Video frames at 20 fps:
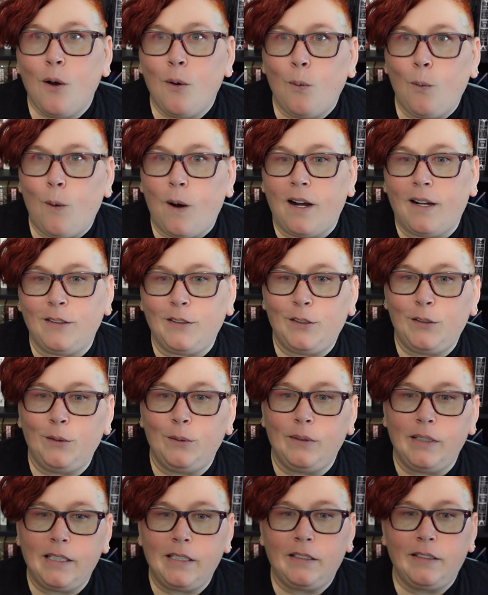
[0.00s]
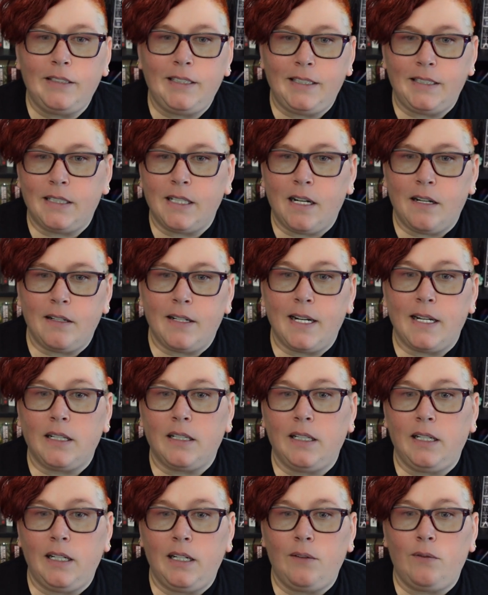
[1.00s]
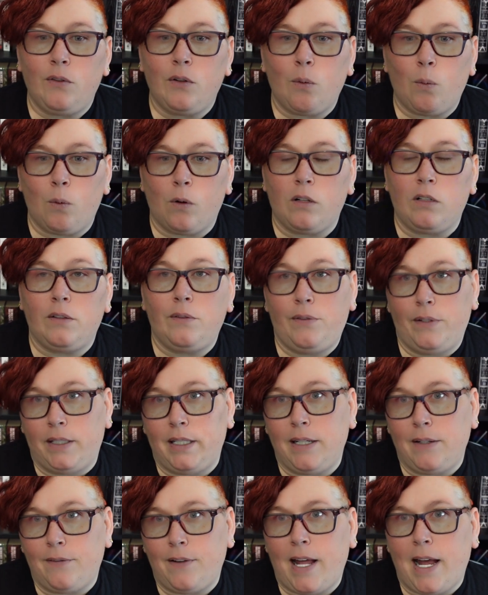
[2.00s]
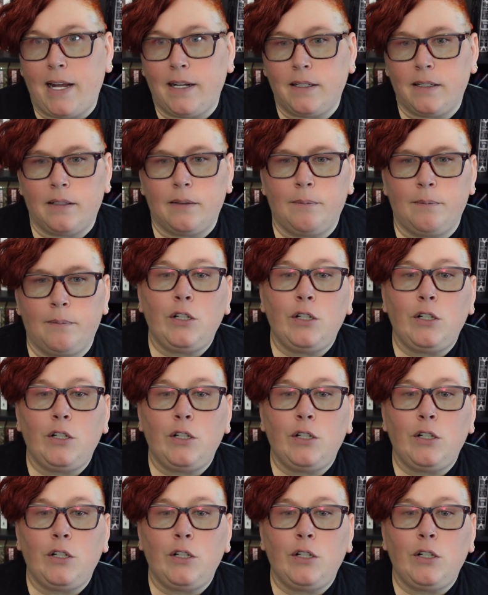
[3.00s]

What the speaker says: while too little detail can leave your world feeling flat.